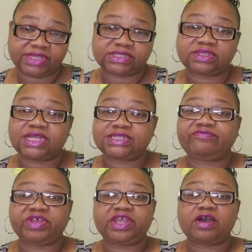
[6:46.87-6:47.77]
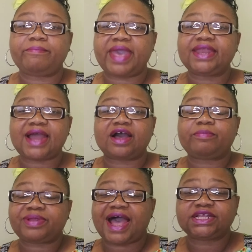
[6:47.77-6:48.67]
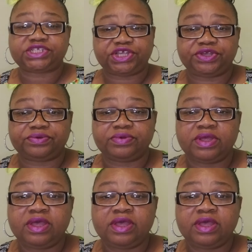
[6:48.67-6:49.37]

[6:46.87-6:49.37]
So this video may not apply to you,